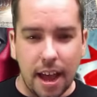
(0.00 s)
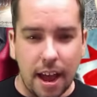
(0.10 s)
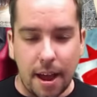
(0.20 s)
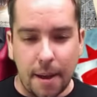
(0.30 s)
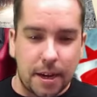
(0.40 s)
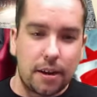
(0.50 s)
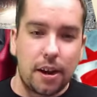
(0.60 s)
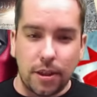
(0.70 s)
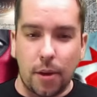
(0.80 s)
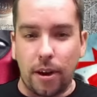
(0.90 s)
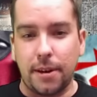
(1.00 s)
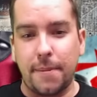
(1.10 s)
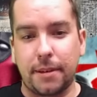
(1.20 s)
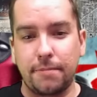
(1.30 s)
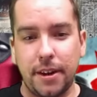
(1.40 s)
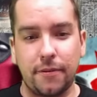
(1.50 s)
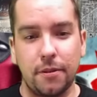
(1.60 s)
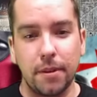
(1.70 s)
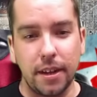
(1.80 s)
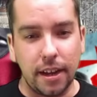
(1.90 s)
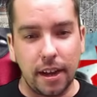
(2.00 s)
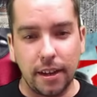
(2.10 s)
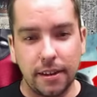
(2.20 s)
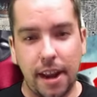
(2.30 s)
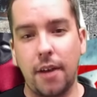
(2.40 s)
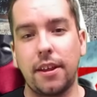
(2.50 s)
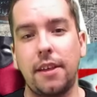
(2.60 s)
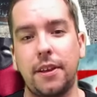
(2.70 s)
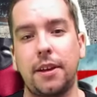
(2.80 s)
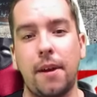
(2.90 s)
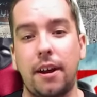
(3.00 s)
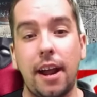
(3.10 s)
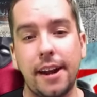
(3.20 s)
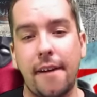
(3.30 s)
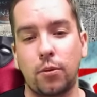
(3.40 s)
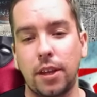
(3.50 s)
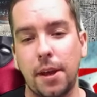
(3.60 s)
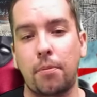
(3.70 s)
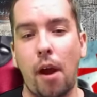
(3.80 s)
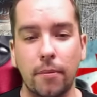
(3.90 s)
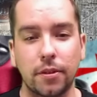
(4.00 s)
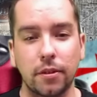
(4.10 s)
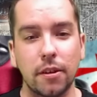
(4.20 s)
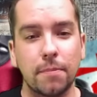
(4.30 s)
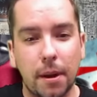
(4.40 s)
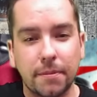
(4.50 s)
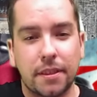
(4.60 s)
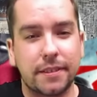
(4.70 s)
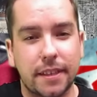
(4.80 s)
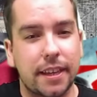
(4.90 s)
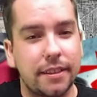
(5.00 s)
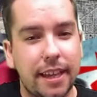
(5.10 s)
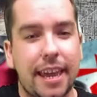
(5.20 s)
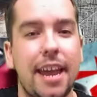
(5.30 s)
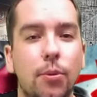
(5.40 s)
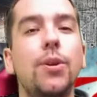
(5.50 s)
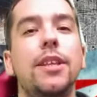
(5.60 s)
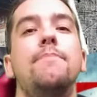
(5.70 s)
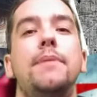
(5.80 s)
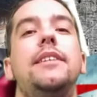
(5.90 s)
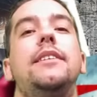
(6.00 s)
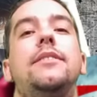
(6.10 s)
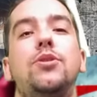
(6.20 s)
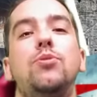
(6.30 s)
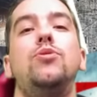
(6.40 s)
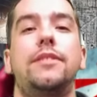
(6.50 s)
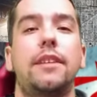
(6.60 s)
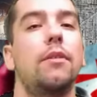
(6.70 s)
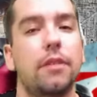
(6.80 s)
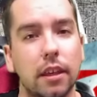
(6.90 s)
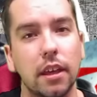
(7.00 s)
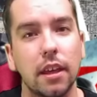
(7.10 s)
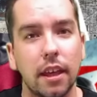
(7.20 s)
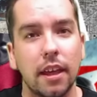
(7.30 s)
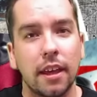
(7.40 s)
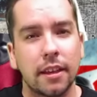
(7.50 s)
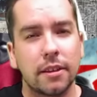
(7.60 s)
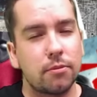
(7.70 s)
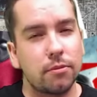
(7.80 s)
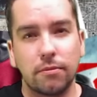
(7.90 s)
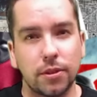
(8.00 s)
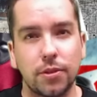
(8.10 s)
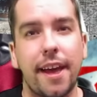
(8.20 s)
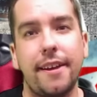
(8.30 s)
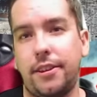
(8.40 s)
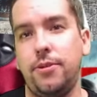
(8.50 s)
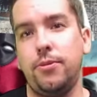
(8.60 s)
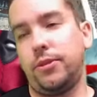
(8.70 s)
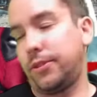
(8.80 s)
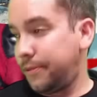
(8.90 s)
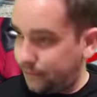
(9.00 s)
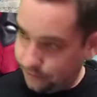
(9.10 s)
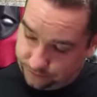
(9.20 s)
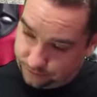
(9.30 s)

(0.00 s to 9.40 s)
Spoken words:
Yeah, I mean, I know they wanted to make them different, but now that I think about it, I didn't have really a problem with their look, but I'm just thinking they can't really be too stealthy when they're that huge.